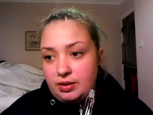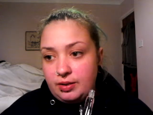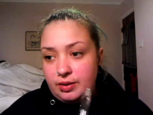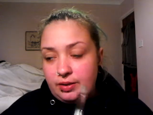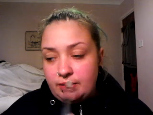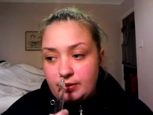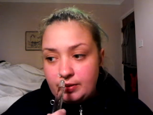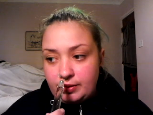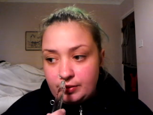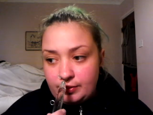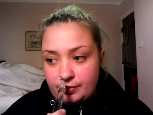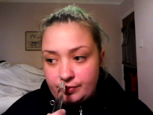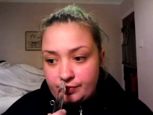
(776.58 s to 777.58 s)

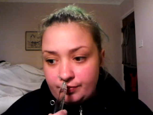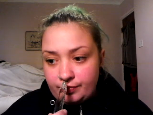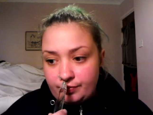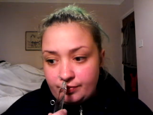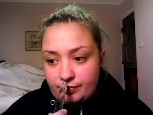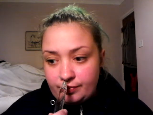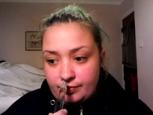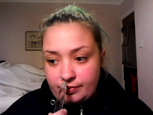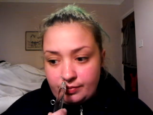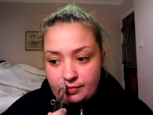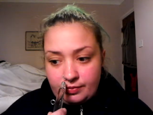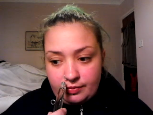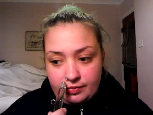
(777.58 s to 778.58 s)

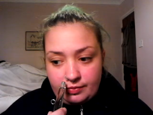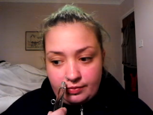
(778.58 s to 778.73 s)
(no one is talking)